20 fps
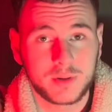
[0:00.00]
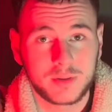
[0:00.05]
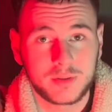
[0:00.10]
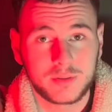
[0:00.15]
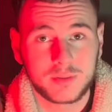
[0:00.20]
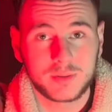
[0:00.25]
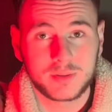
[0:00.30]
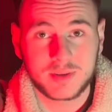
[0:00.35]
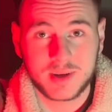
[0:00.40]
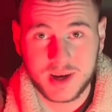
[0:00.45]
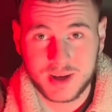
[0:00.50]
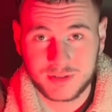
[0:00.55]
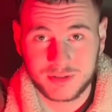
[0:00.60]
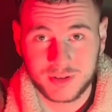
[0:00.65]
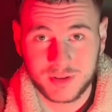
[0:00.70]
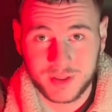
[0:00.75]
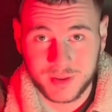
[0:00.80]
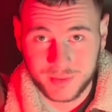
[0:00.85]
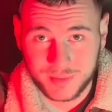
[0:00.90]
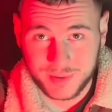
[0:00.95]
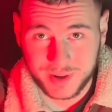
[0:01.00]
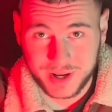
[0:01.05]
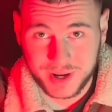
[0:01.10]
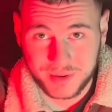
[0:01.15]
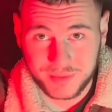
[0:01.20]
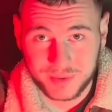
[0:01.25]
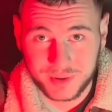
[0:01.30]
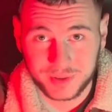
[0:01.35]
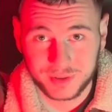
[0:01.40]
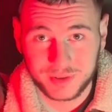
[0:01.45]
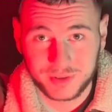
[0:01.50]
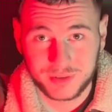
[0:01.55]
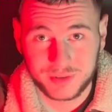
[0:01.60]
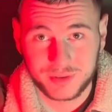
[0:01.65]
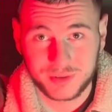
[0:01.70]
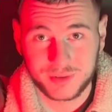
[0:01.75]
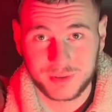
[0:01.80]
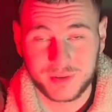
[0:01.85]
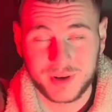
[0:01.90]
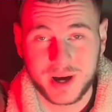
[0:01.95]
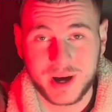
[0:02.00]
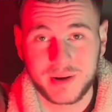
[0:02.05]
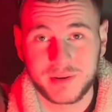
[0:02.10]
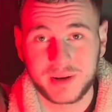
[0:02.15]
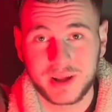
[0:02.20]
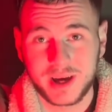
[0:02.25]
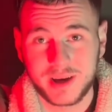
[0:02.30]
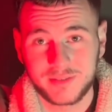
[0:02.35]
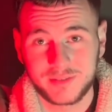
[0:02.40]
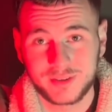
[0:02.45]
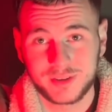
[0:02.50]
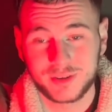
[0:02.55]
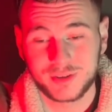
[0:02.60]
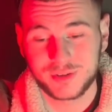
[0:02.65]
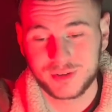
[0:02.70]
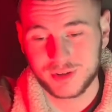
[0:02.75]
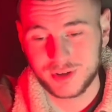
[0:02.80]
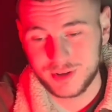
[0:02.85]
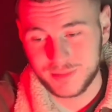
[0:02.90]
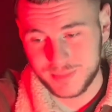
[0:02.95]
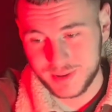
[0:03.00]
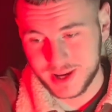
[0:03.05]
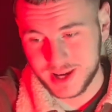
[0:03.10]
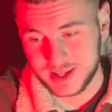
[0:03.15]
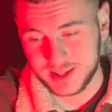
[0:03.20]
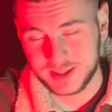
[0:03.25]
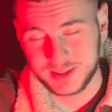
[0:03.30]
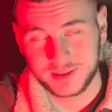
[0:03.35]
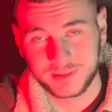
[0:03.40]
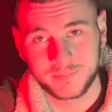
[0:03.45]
to attach it the way I wanted to, I would have to go back